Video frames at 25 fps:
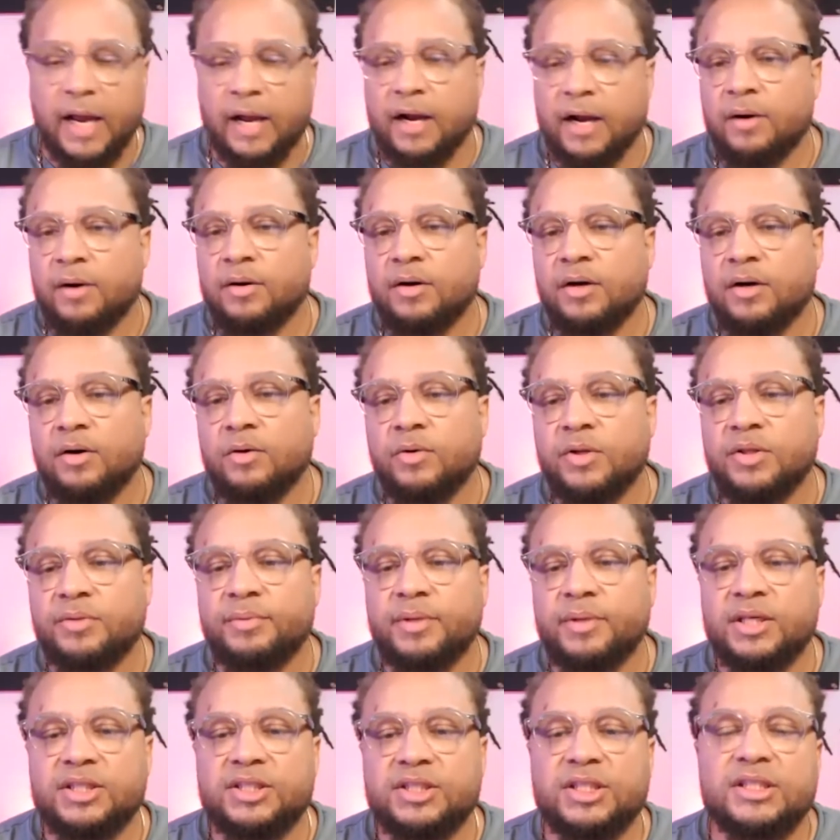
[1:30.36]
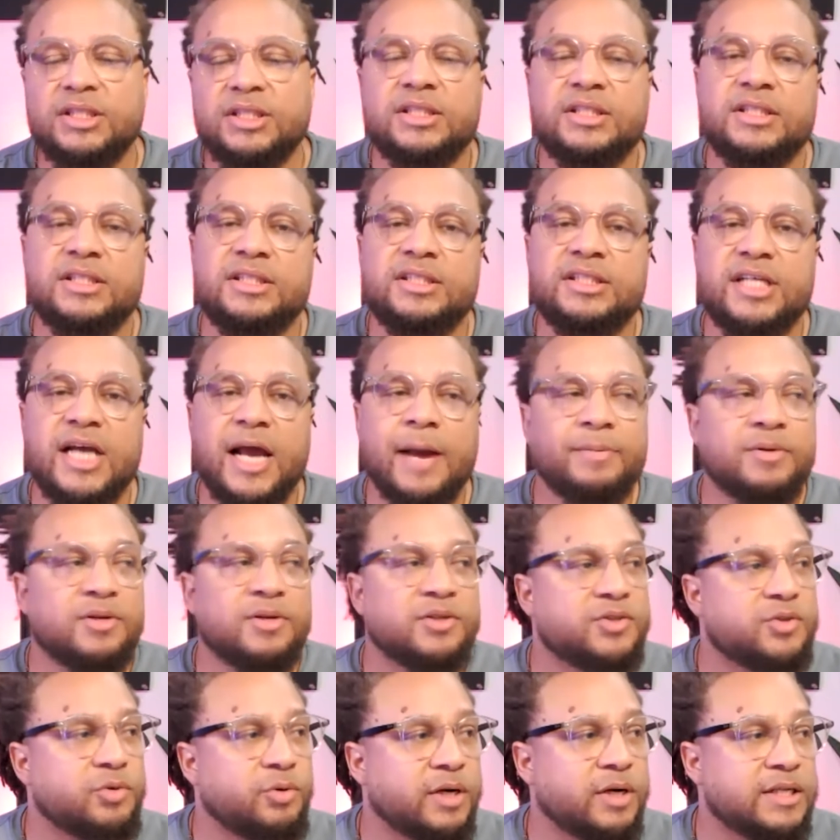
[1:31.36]
go, go with me to Genesis chapter
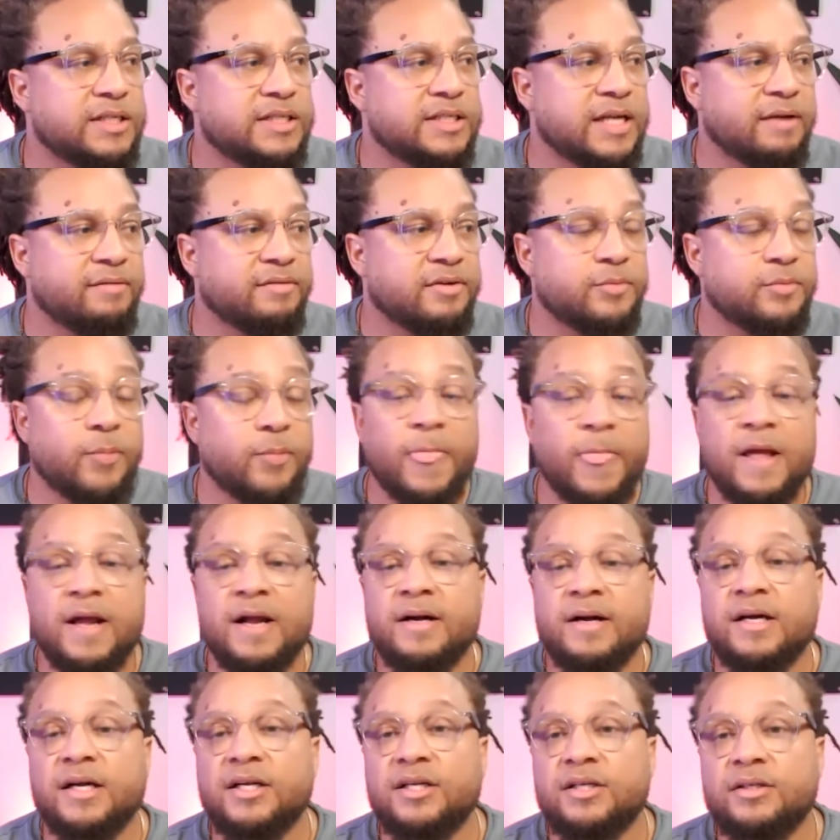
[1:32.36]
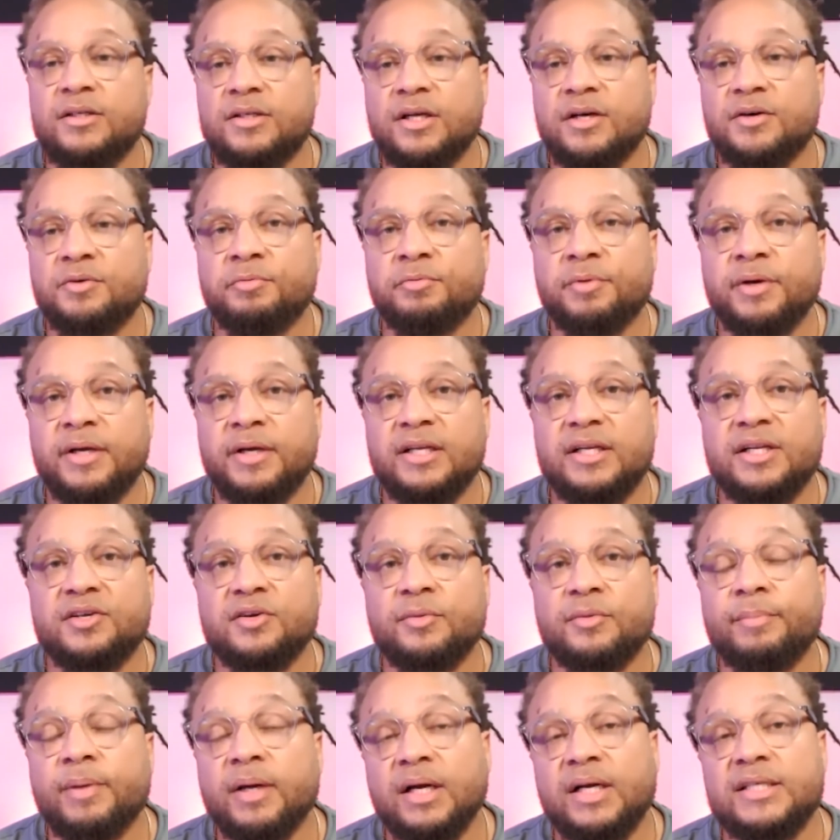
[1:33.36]
twenty-seven. I'm gonna, gonna read a little
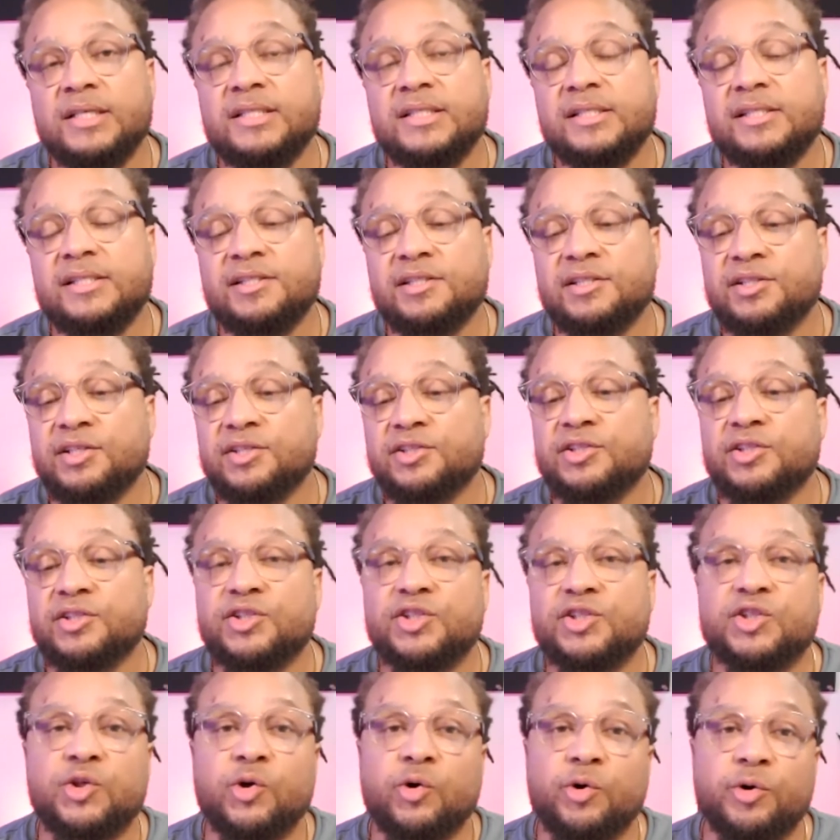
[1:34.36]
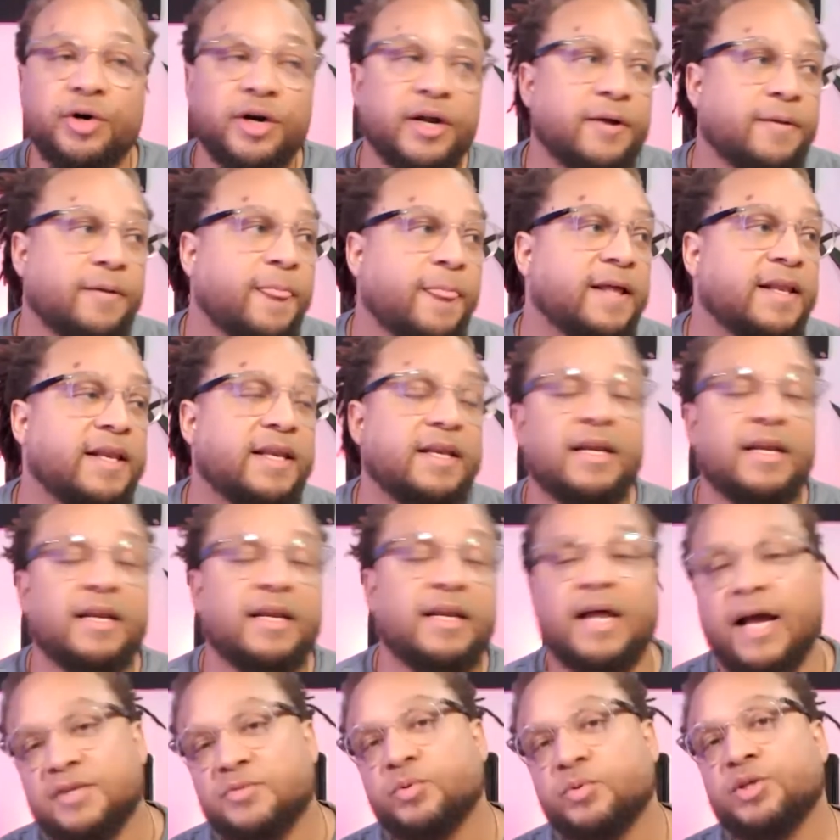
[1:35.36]
bit because this is there's a story, and I
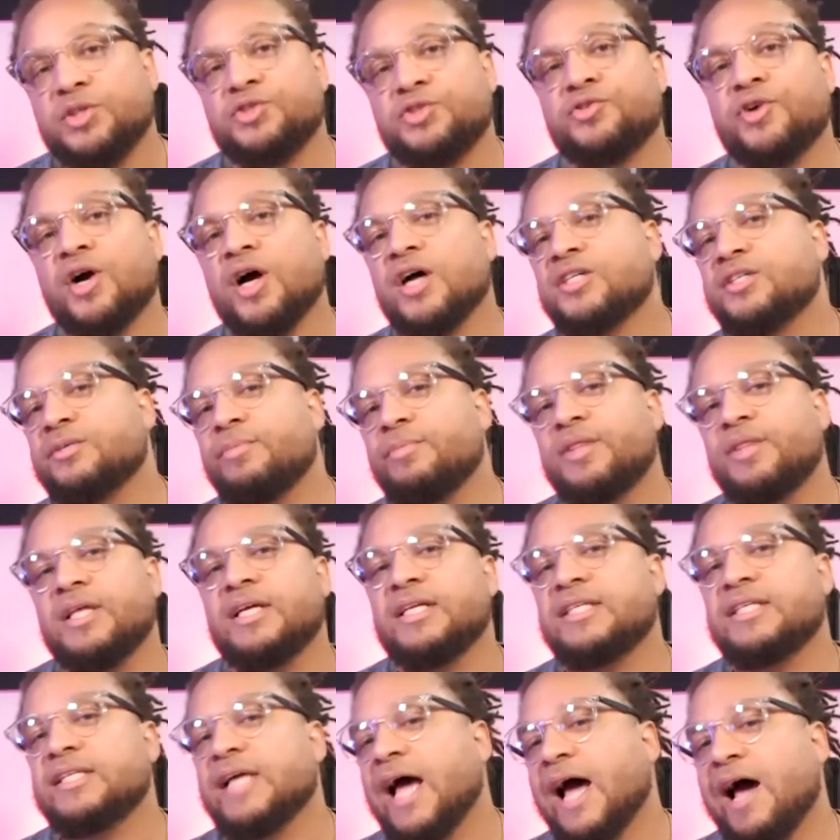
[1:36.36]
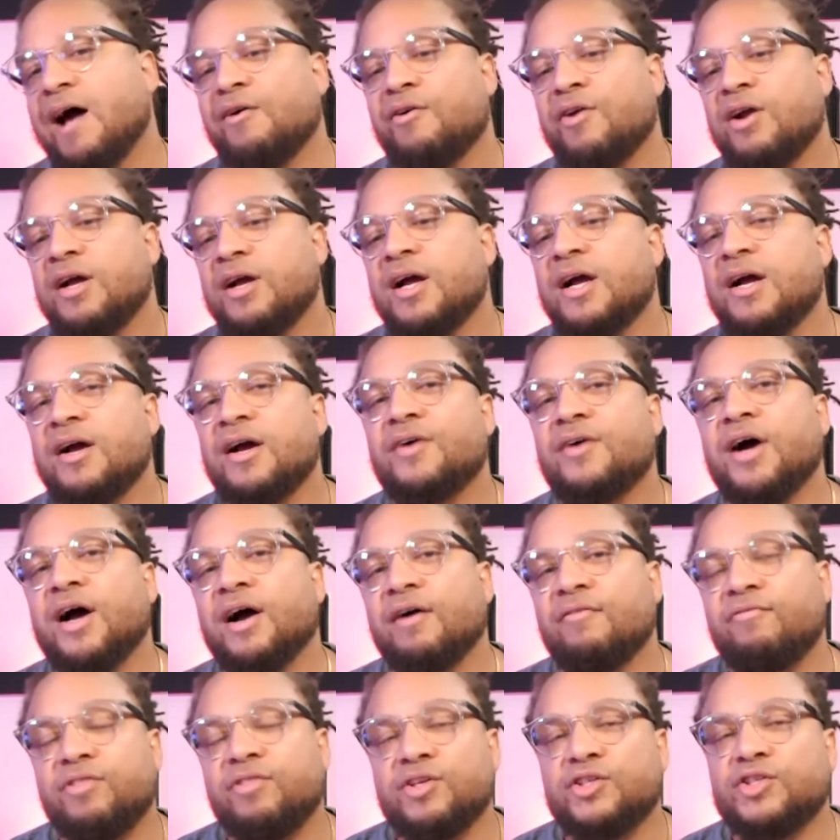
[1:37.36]
just want to draw some things out
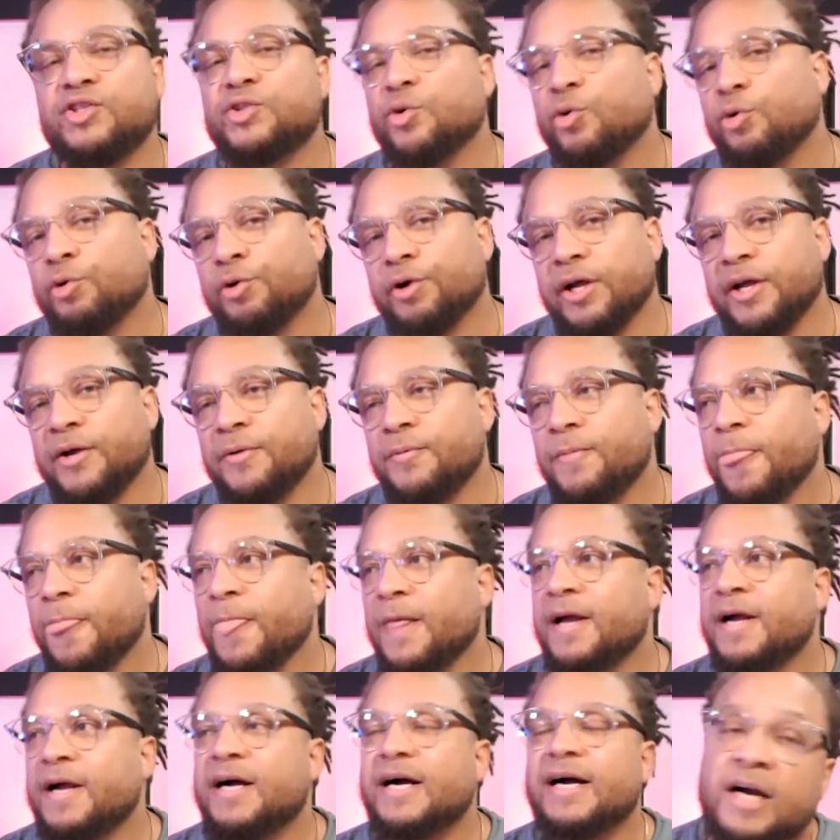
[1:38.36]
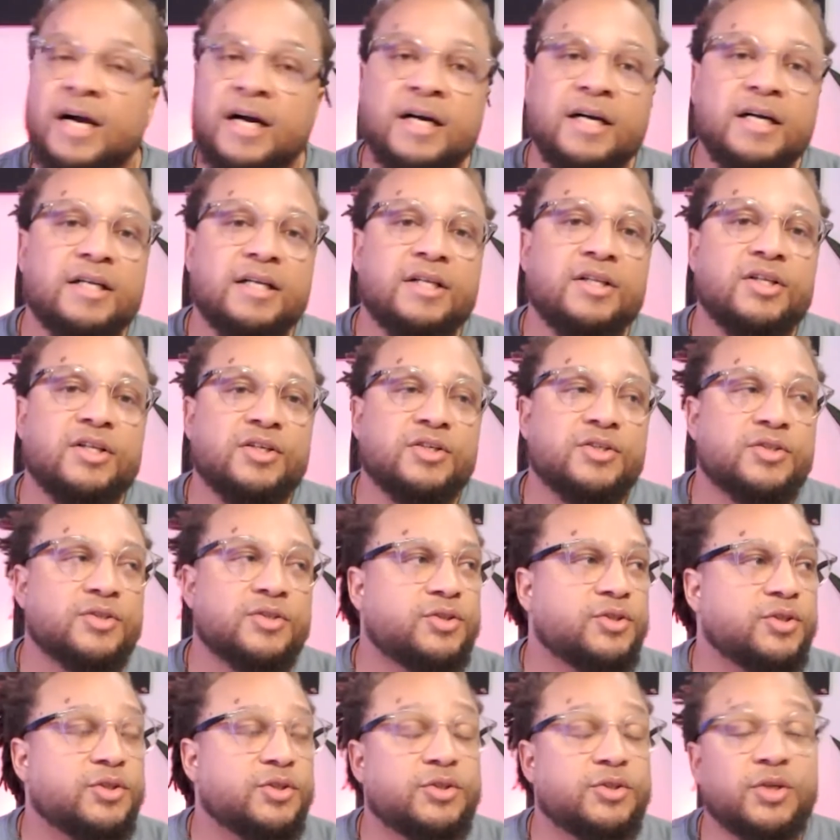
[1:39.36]
of the story. Uh,
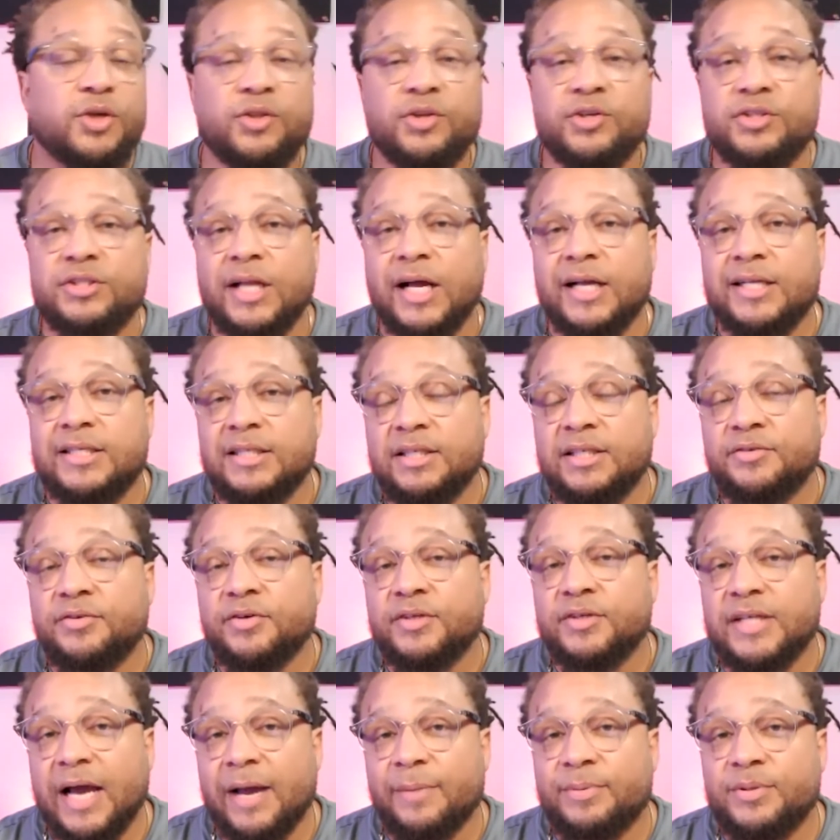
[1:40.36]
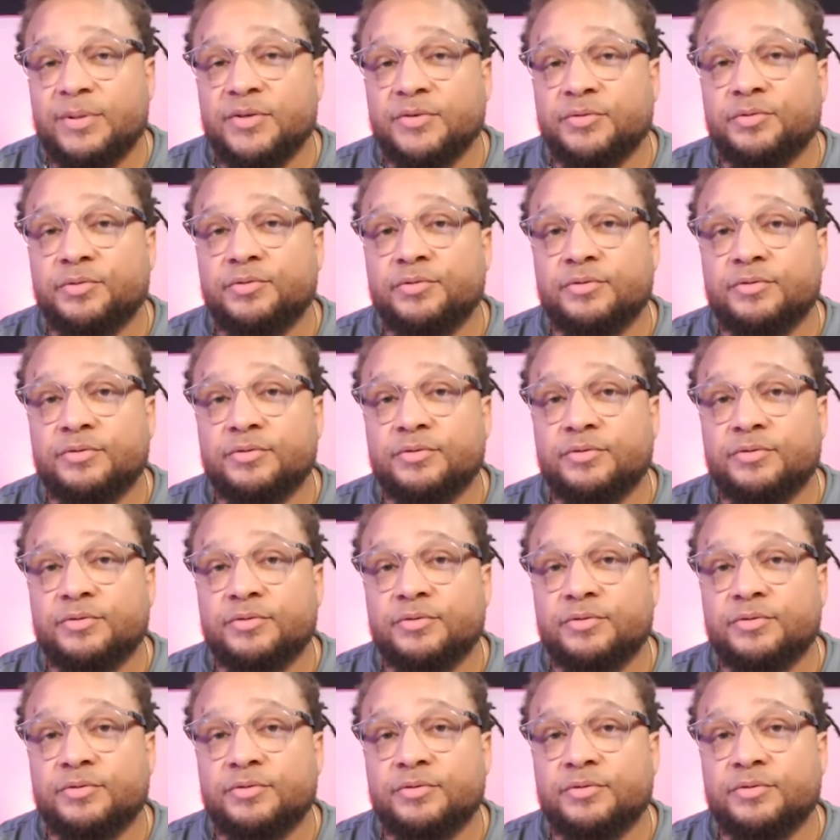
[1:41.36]
so there's lots of different types of